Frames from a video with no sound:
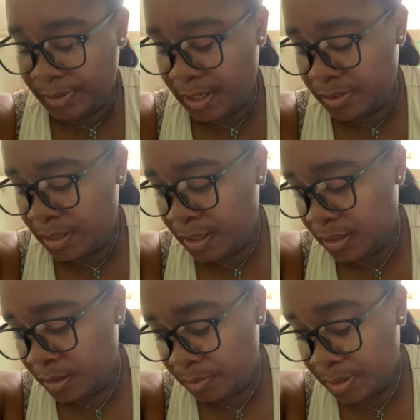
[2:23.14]
And
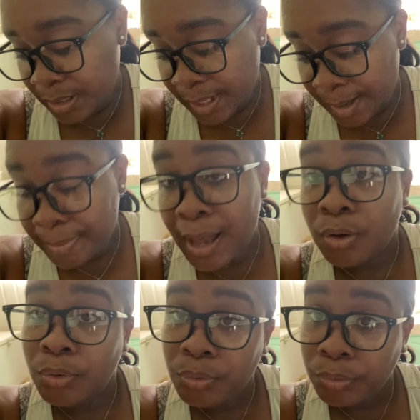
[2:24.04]
then when I get back
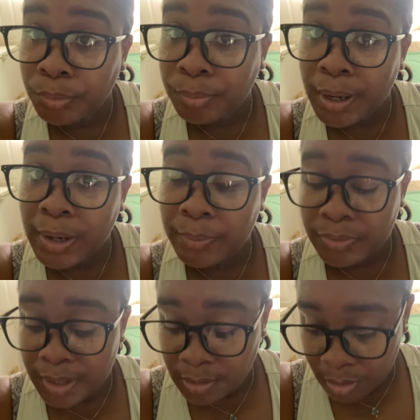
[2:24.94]
home, I would then